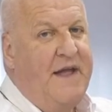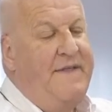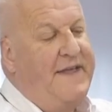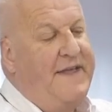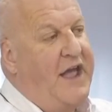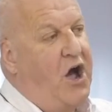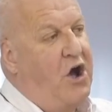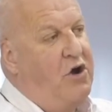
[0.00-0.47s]

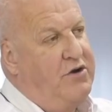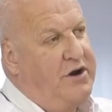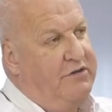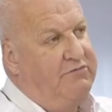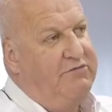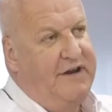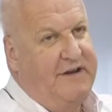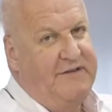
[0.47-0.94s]
The
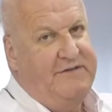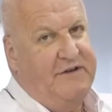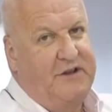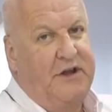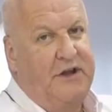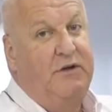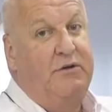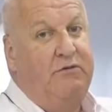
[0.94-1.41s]
only
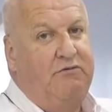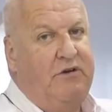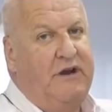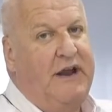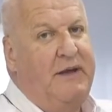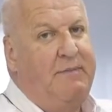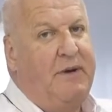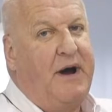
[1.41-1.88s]
reason that you would
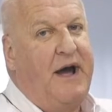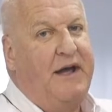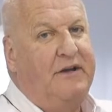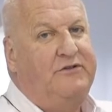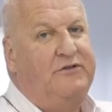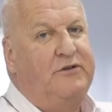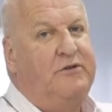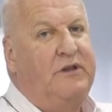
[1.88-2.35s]
really buy
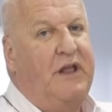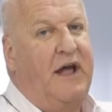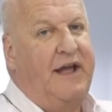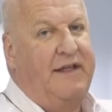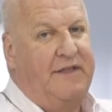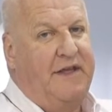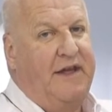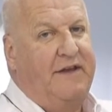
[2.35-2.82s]
a tool
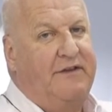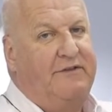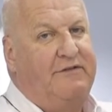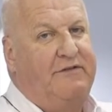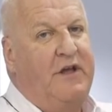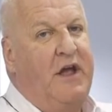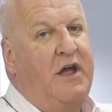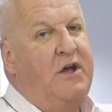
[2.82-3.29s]
like
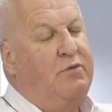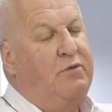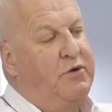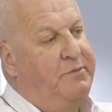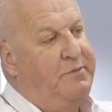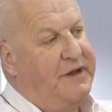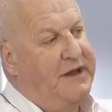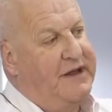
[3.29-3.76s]
this
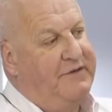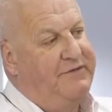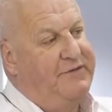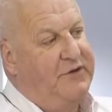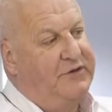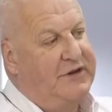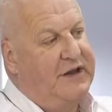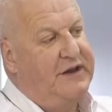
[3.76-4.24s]
would be
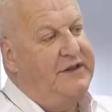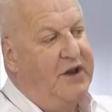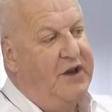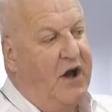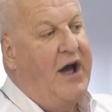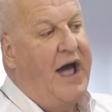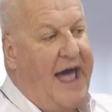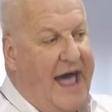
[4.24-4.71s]
if you did
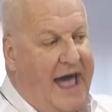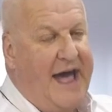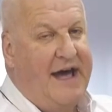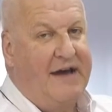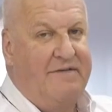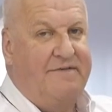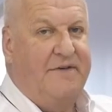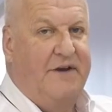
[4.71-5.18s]
not
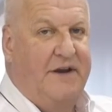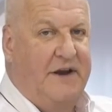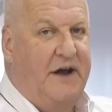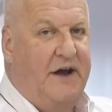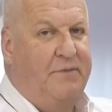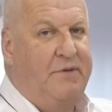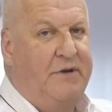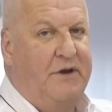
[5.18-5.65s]
have an
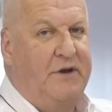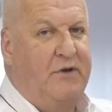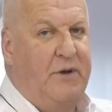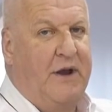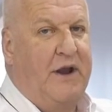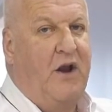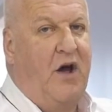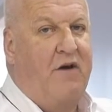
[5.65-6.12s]
upper
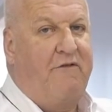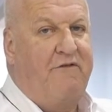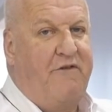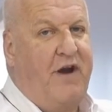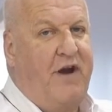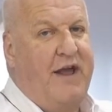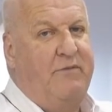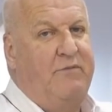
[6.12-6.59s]
quick lock
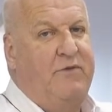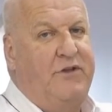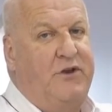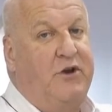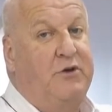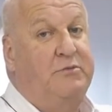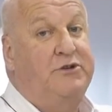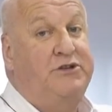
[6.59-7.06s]
frame with
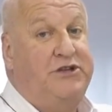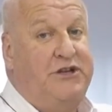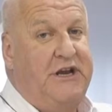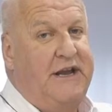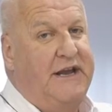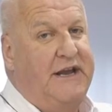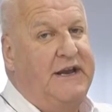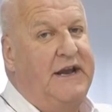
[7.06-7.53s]
your
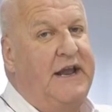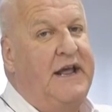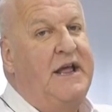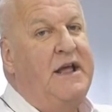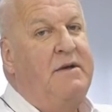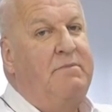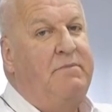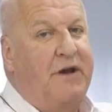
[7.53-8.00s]
machine,
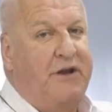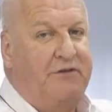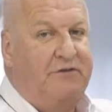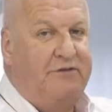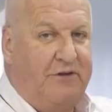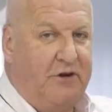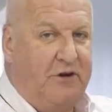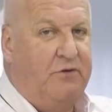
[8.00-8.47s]
but you
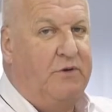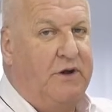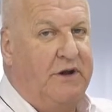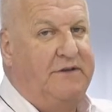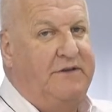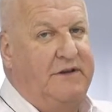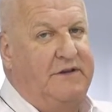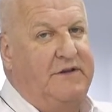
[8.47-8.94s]
still
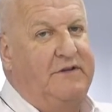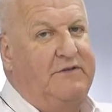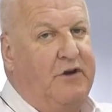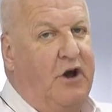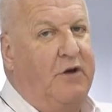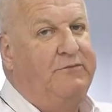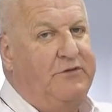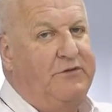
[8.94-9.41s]
wanted the
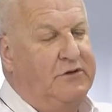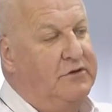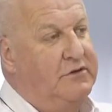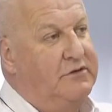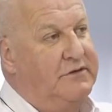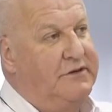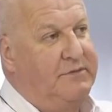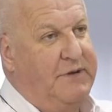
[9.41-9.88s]
top
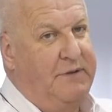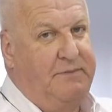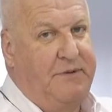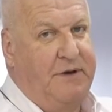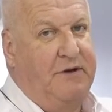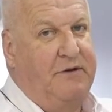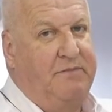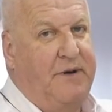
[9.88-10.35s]
tool to be
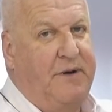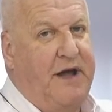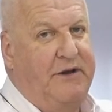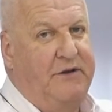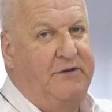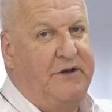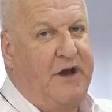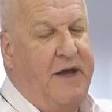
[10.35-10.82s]
built by
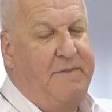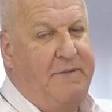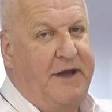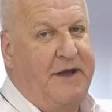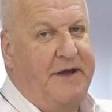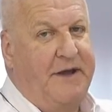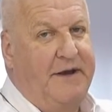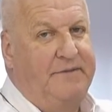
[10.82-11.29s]
your die
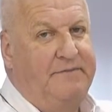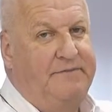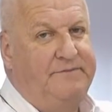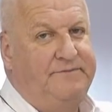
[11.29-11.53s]
maker.